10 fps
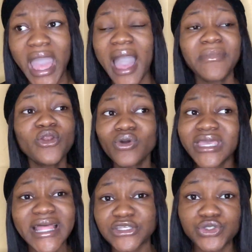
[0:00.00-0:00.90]
I mean,
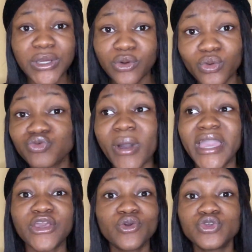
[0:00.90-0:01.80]
looking at you alone, you are
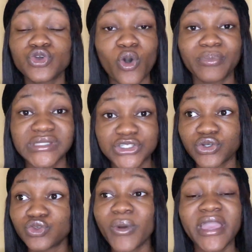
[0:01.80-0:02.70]
a huge
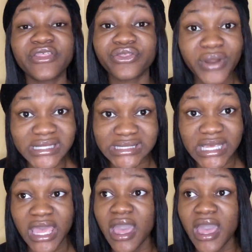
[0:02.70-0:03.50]
competition. You are a threat.